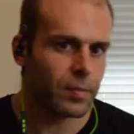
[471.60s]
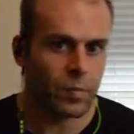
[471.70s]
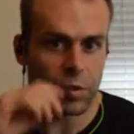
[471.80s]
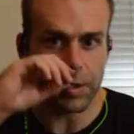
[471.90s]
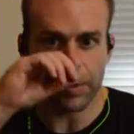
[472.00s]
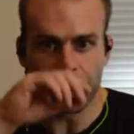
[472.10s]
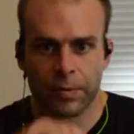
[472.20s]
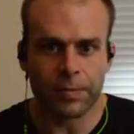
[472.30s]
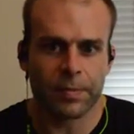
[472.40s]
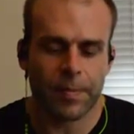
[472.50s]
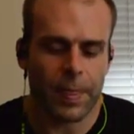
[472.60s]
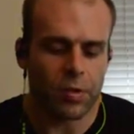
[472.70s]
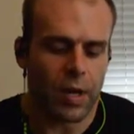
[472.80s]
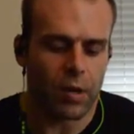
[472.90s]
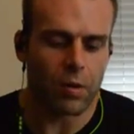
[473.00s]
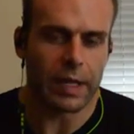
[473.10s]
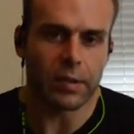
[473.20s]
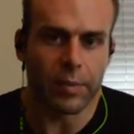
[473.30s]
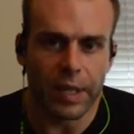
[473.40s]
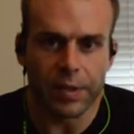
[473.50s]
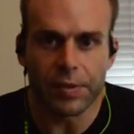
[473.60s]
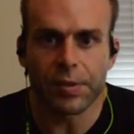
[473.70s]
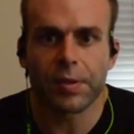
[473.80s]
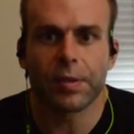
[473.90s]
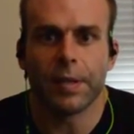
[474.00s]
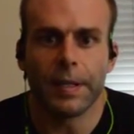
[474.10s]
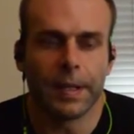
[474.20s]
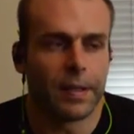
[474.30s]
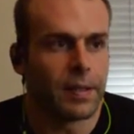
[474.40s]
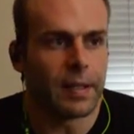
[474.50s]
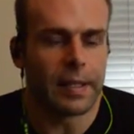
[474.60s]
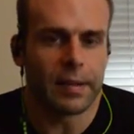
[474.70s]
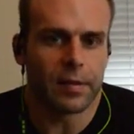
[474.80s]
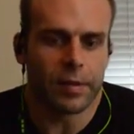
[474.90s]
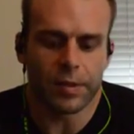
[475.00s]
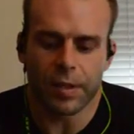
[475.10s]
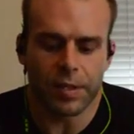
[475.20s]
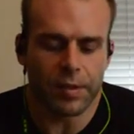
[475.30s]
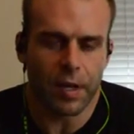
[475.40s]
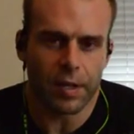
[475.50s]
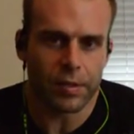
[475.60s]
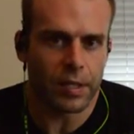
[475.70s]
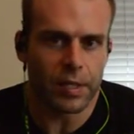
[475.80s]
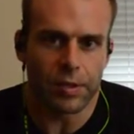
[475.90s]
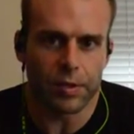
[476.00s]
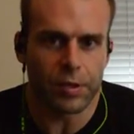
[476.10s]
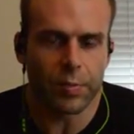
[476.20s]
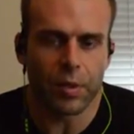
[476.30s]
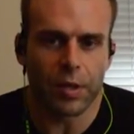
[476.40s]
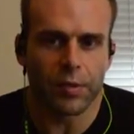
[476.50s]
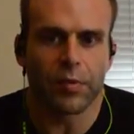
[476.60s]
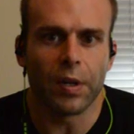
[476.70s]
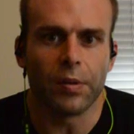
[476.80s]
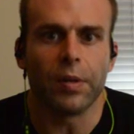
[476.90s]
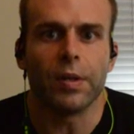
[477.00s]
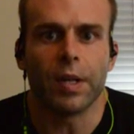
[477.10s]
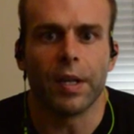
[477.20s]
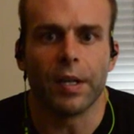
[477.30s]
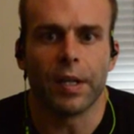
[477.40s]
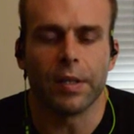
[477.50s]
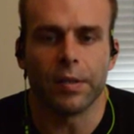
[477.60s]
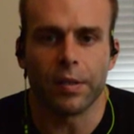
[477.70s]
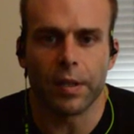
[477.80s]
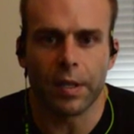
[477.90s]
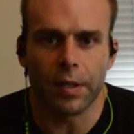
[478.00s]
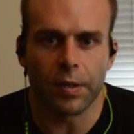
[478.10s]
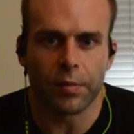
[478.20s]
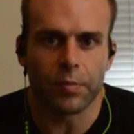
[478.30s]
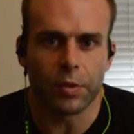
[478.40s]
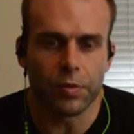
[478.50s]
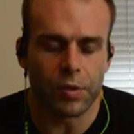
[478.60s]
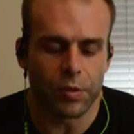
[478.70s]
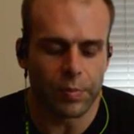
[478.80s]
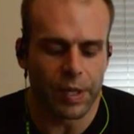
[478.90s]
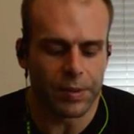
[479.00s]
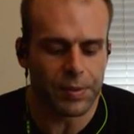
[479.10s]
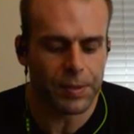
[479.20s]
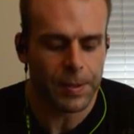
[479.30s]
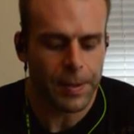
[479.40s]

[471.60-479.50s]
So I don't like the buttons. It's honestly easier just to pull out your phone and use those buttons.